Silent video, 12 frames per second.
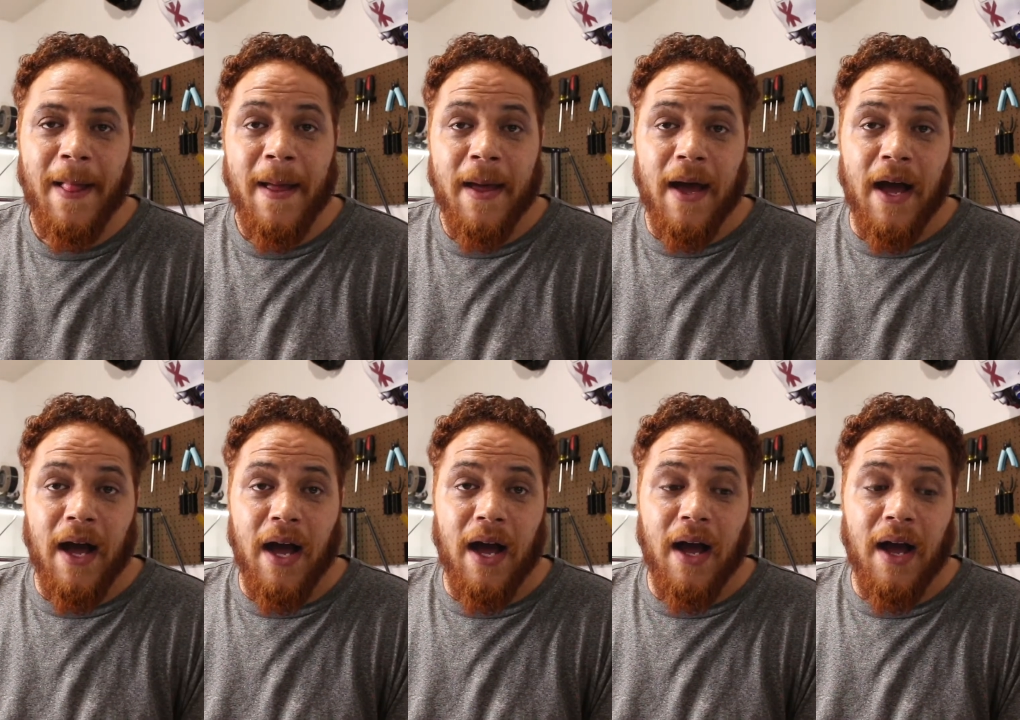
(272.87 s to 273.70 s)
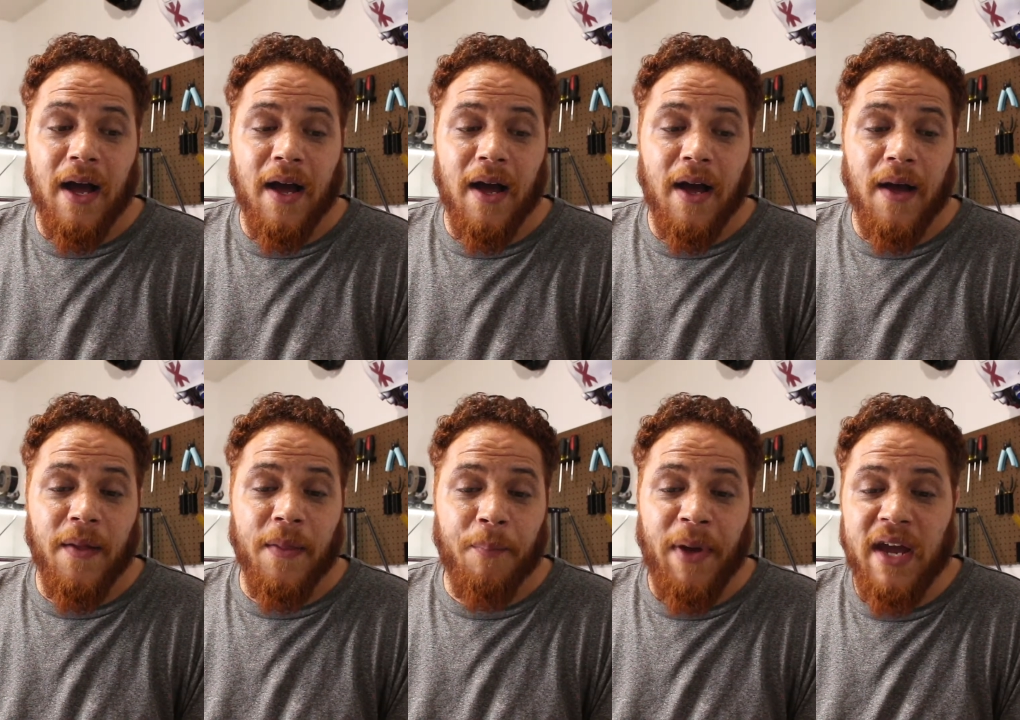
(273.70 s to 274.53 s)

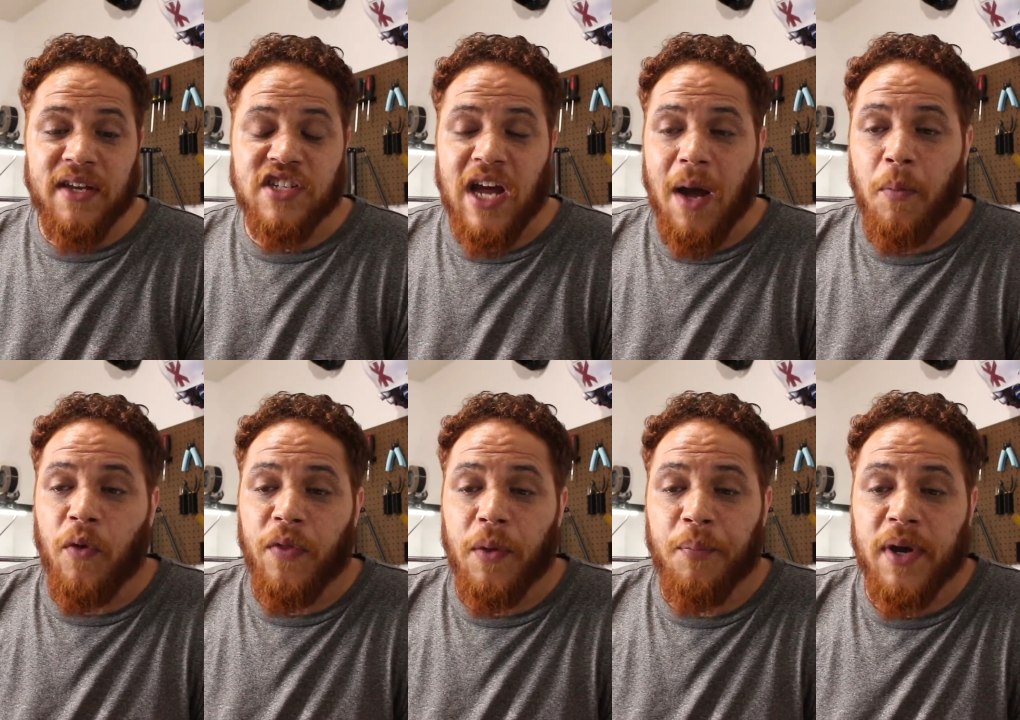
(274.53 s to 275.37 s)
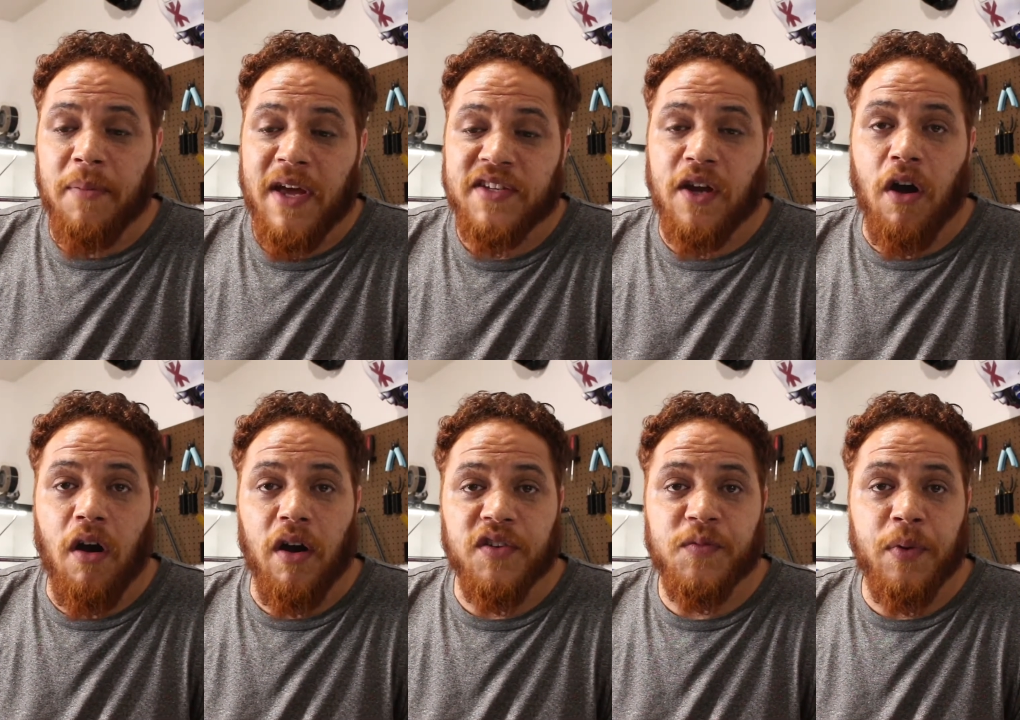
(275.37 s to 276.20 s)
the paint job on the
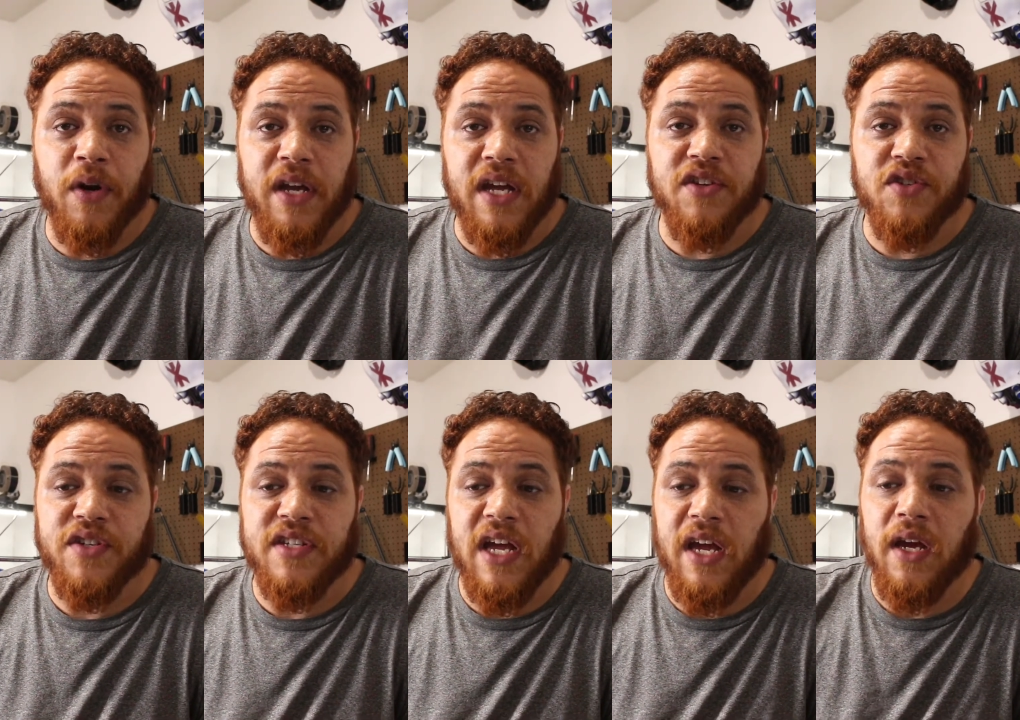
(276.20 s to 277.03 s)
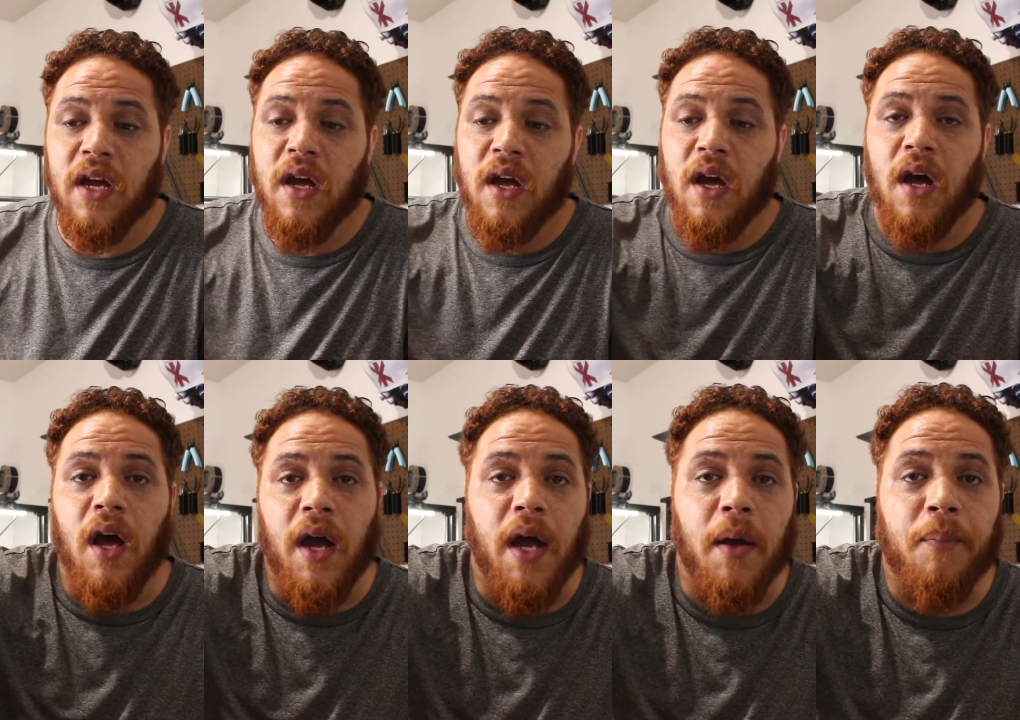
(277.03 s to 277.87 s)
Pre-Beskar is pretty interesting.
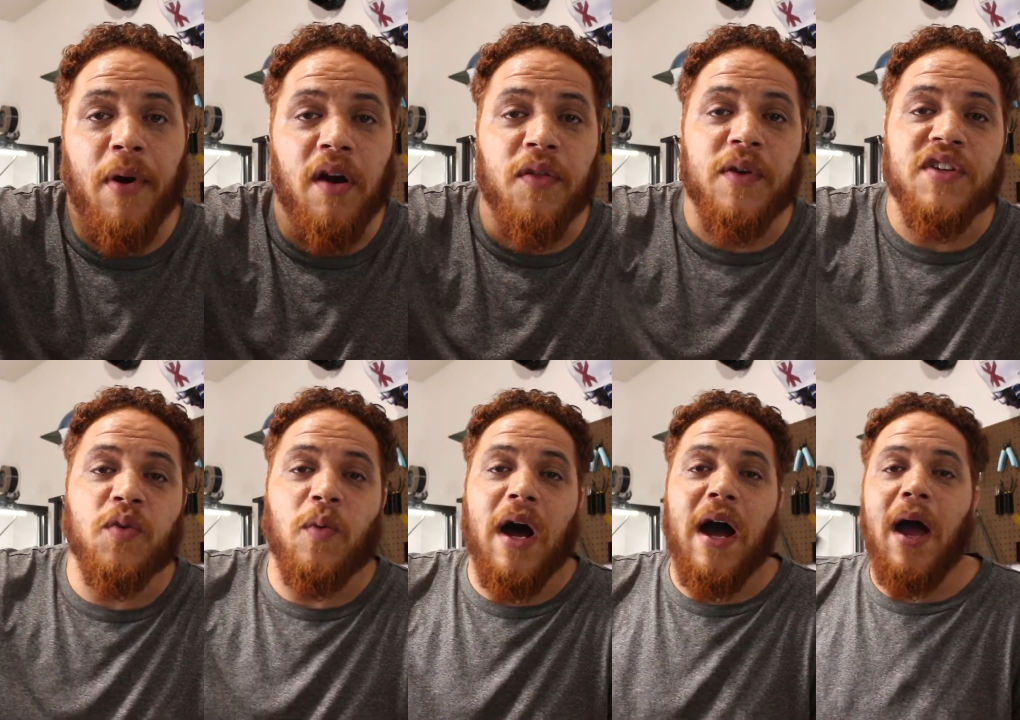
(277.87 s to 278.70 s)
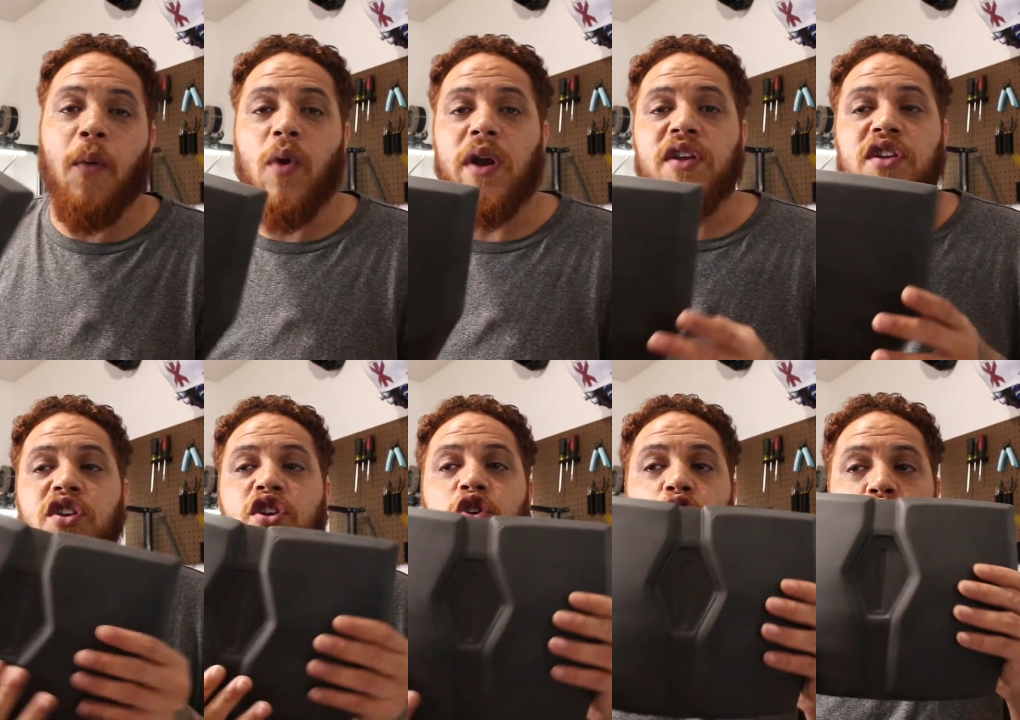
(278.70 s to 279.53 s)
And part of the reason why I wanted to
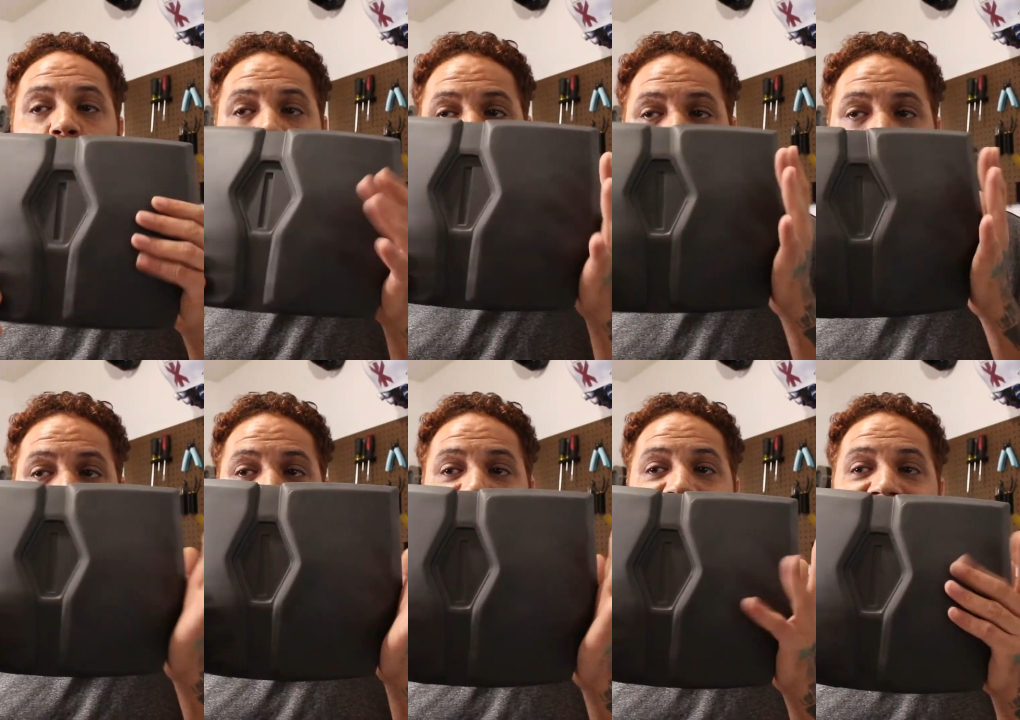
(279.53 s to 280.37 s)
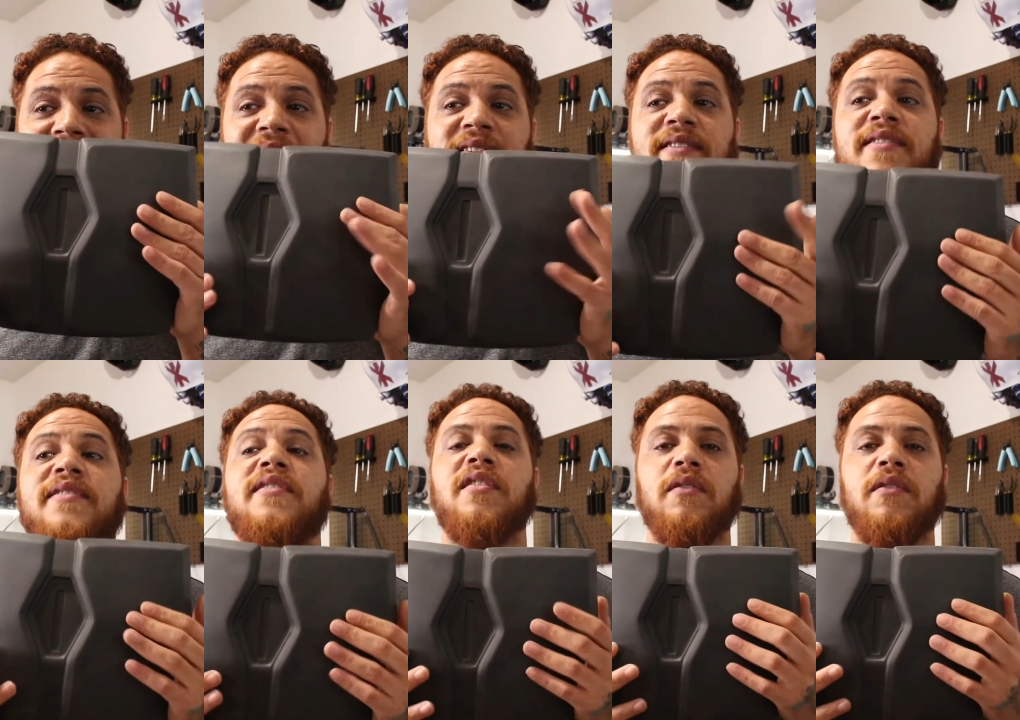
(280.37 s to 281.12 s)
do a cast